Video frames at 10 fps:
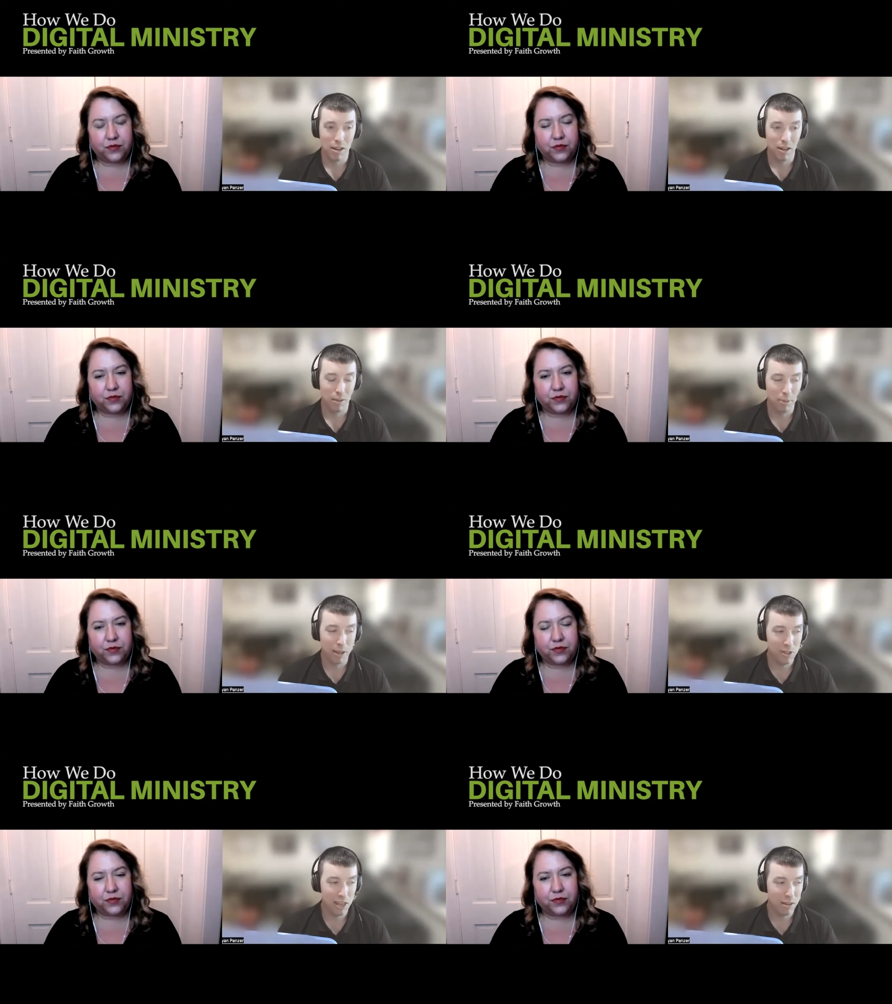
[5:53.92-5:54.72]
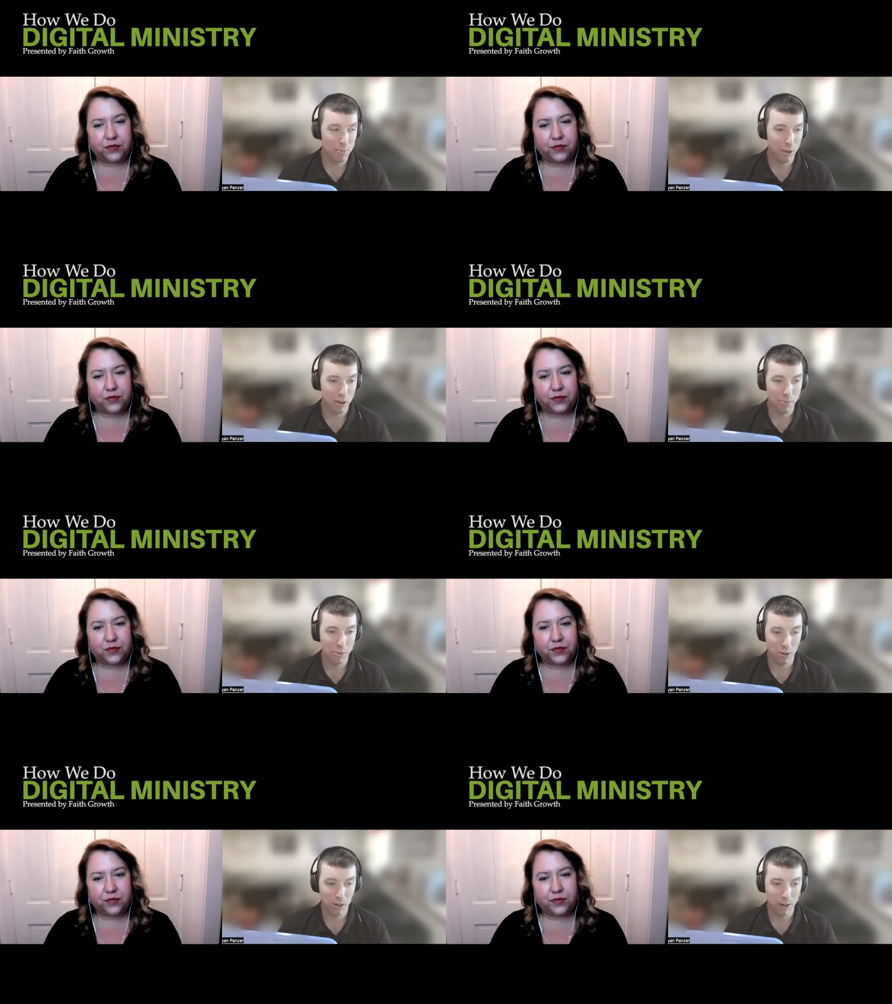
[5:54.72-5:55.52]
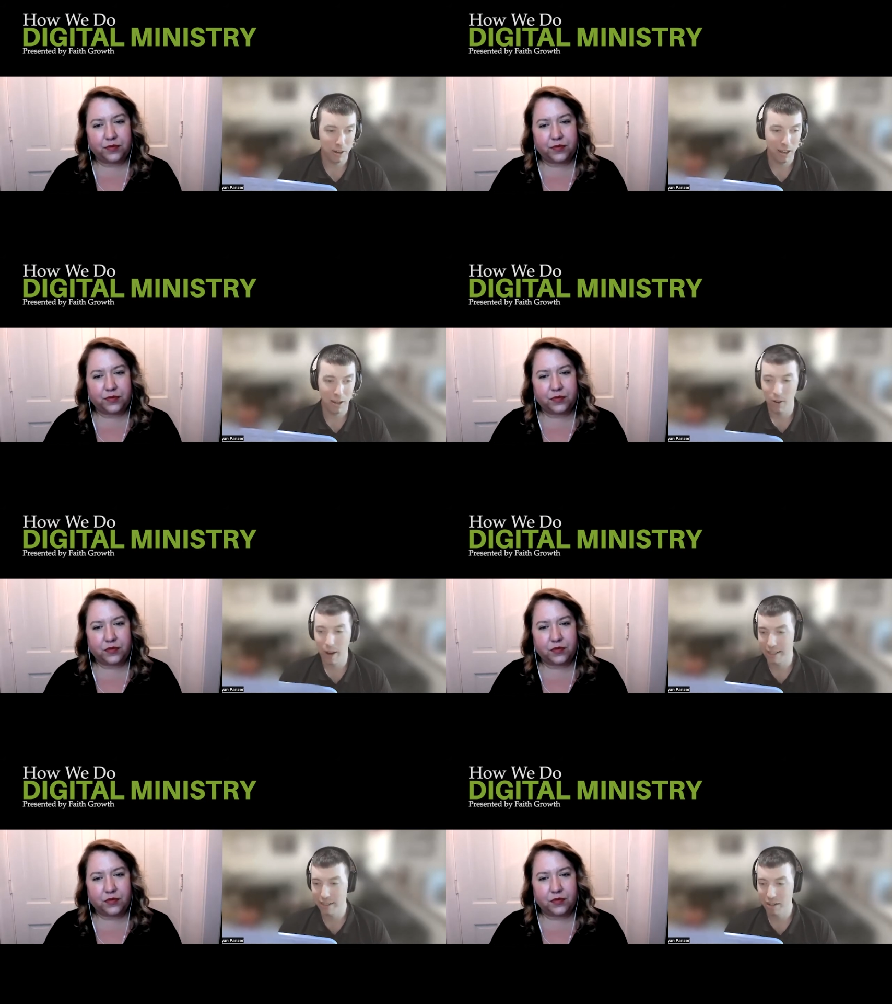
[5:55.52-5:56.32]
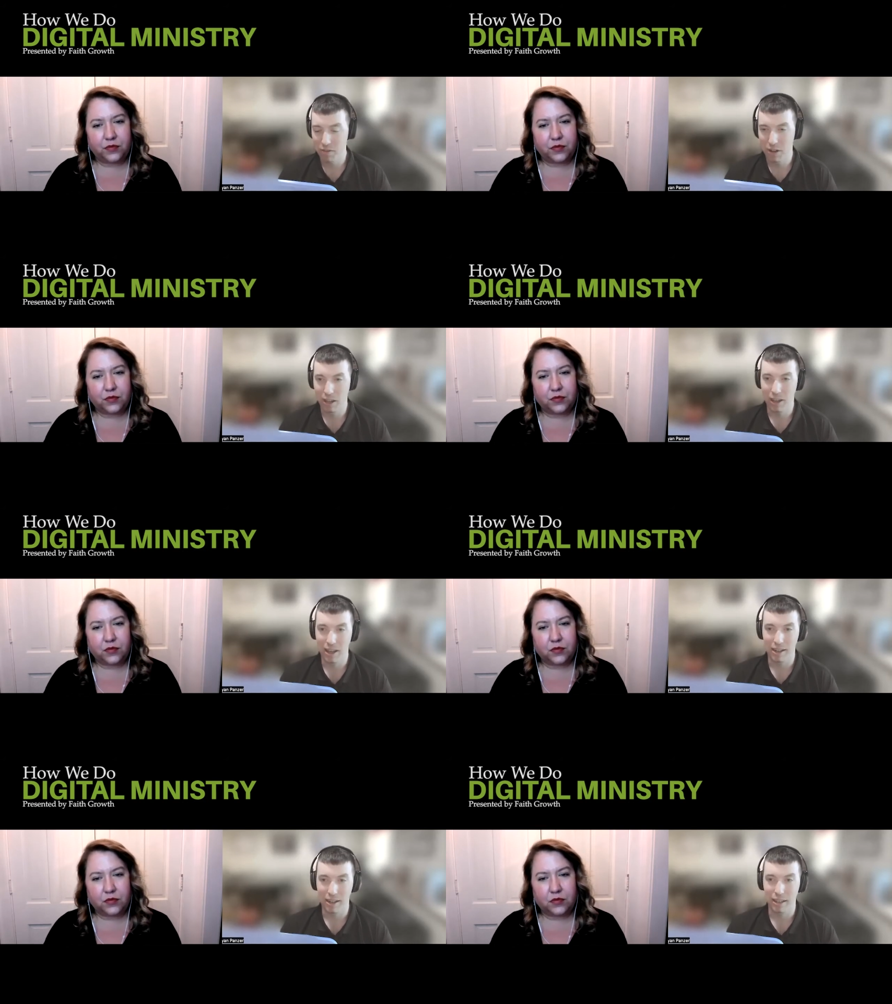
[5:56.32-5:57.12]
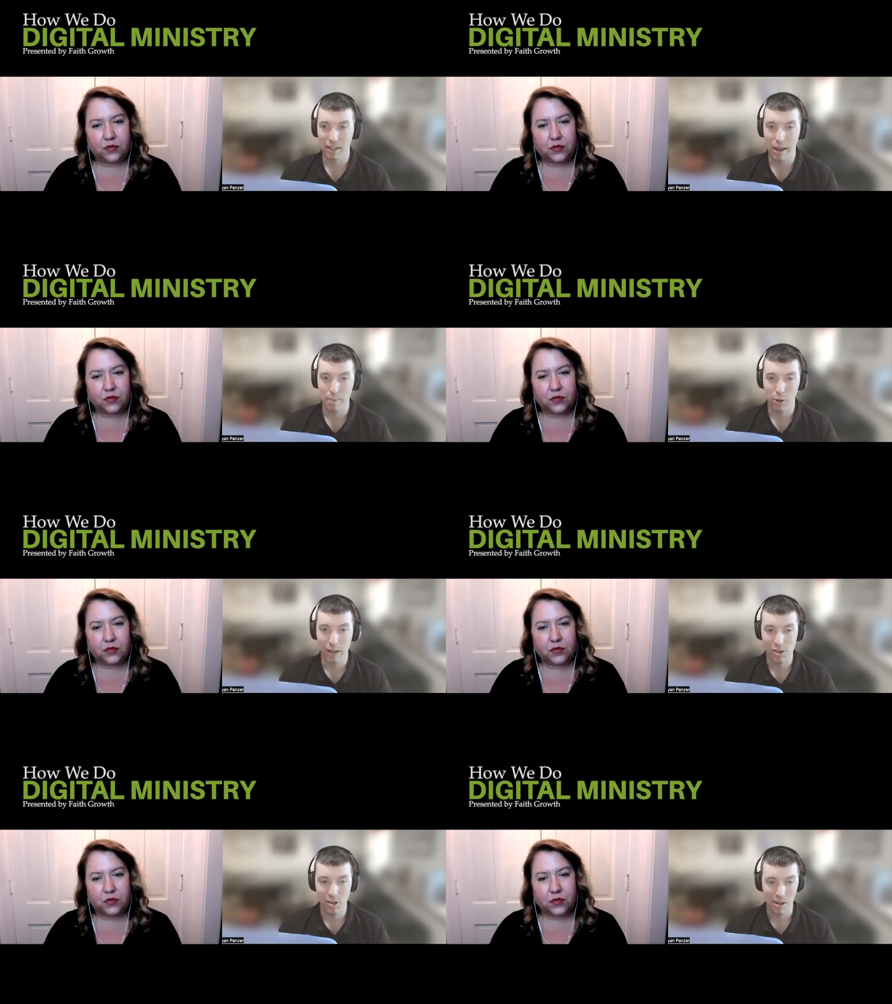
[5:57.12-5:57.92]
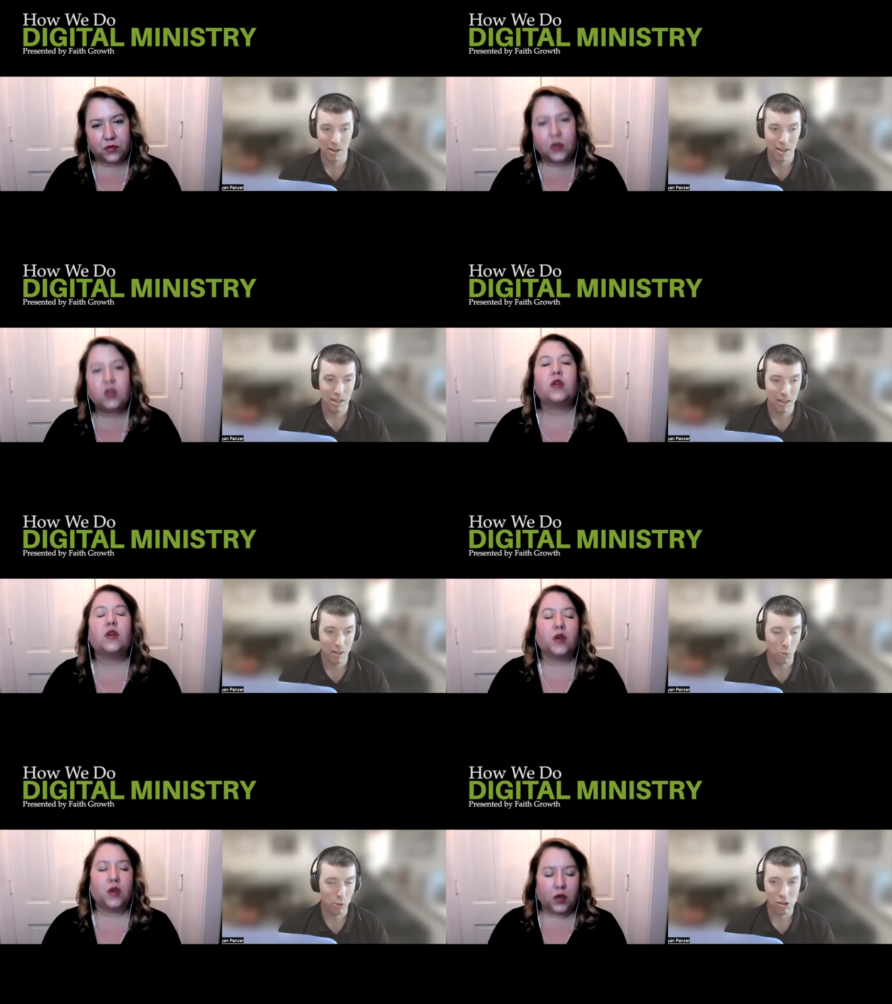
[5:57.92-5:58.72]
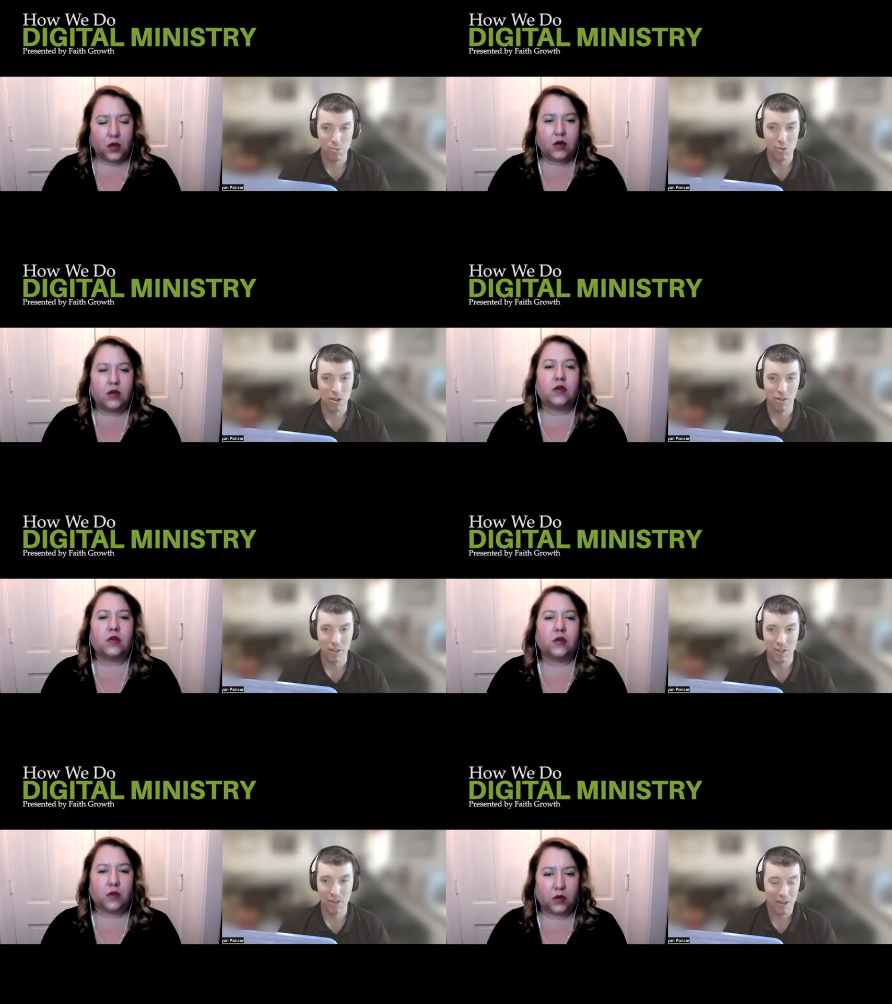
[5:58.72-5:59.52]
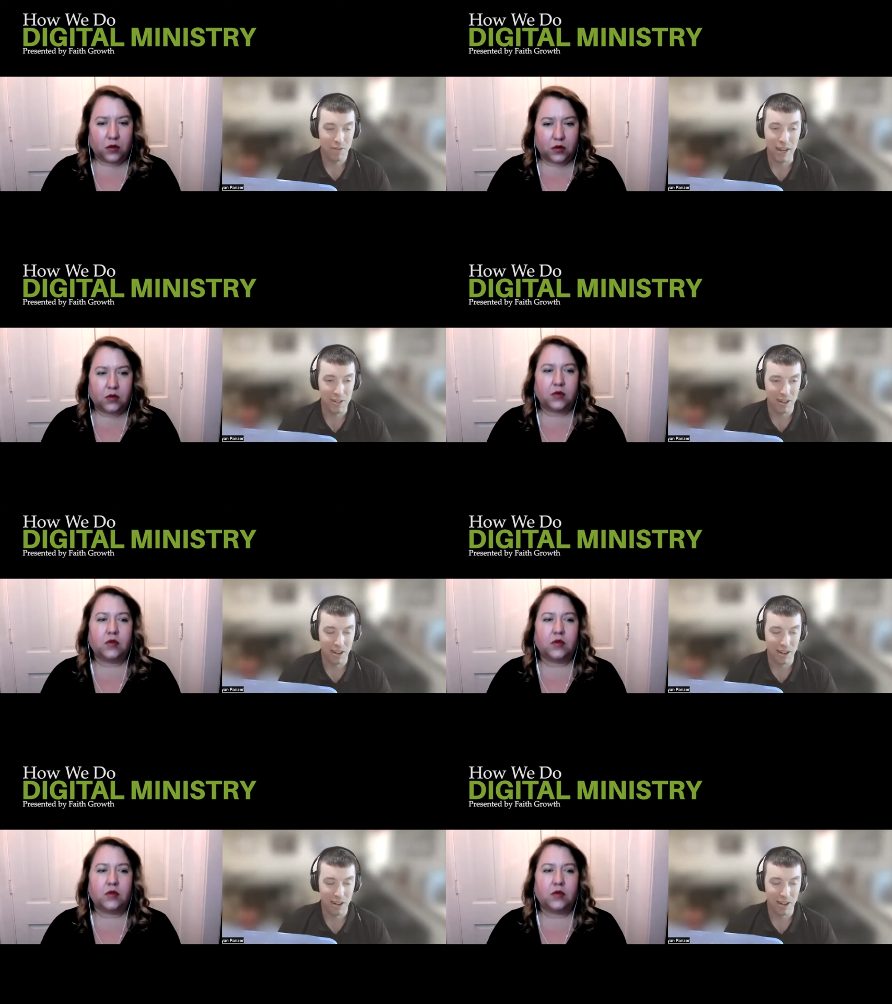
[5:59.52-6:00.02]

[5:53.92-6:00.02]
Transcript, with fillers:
Speaker 1: uh, because they can build more interactivity and collaboration into worship services and events.